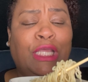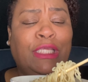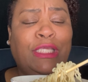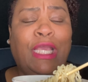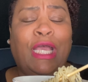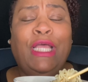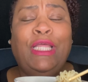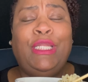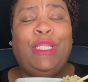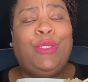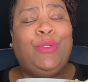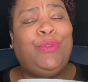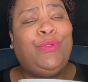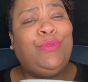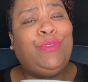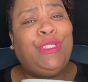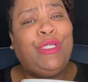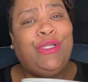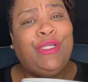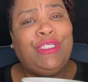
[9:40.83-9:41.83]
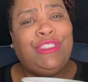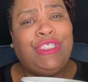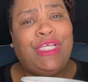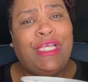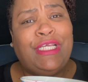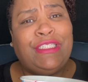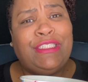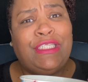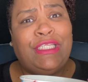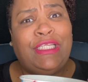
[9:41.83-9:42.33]
y'all know who Derrick
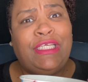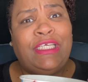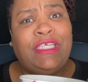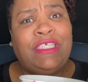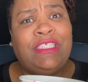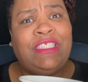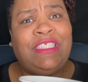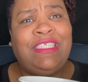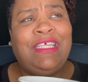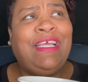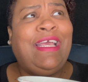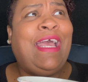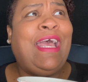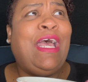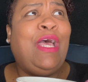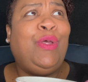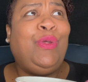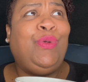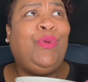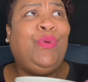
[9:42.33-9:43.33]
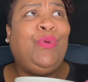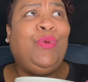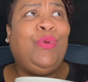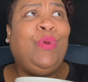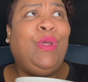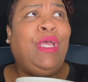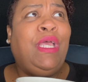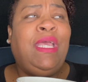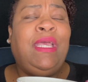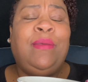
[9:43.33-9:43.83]
Jaxn is the guy
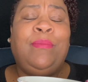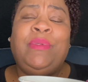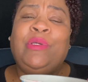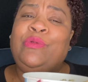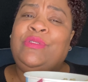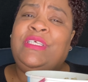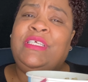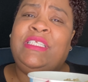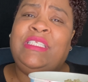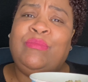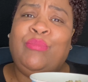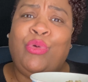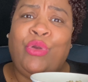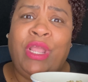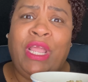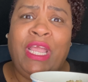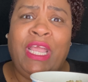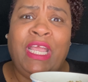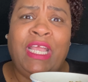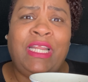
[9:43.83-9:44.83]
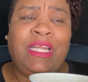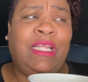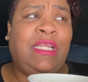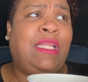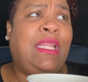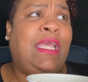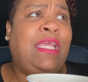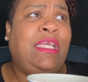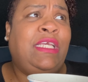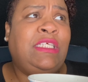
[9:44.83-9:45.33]
who built his brand
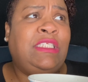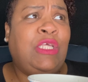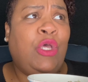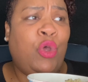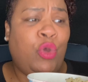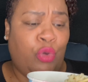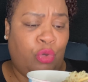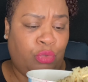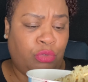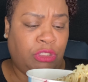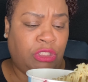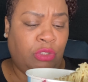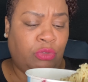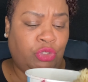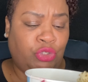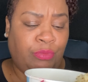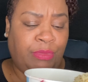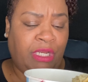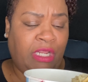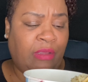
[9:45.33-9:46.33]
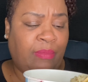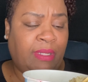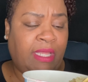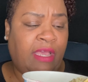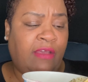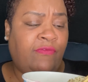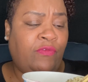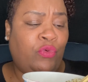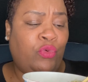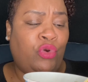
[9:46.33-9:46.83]
and like his whole social media
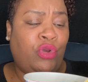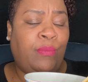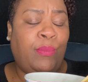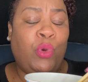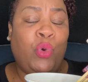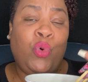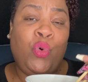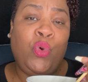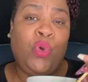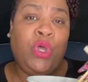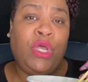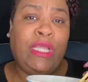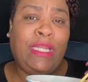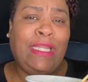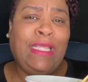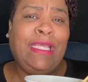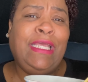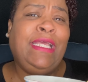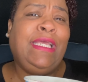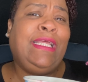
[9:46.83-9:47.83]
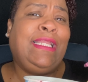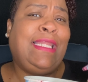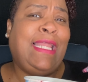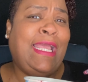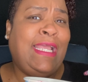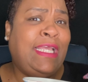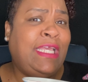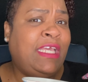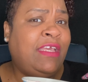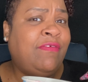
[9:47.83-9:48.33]
platform on
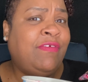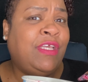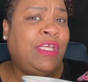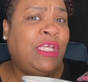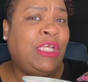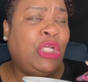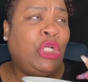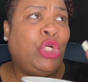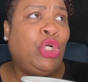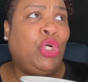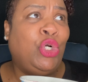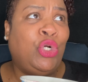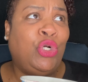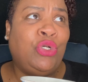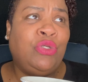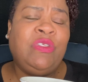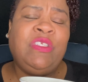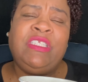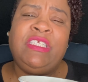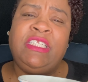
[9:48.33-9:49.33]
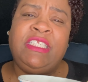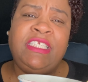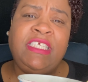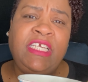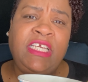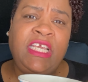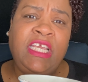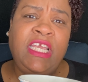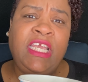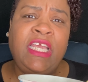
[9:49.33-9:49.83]
like giving girls the
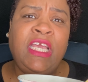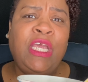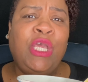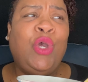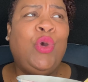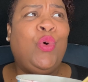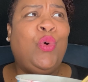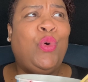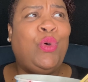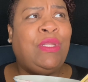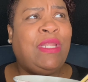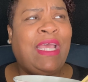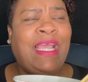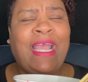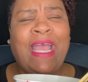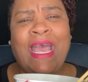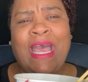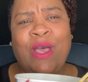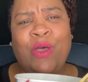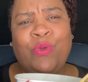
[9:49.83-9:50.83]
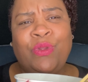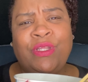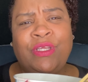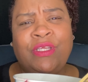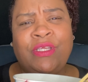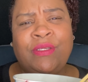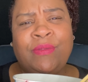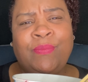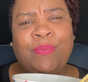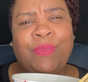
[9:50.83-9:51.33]
tea on like how
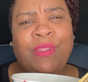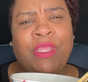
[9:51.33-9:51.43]
to,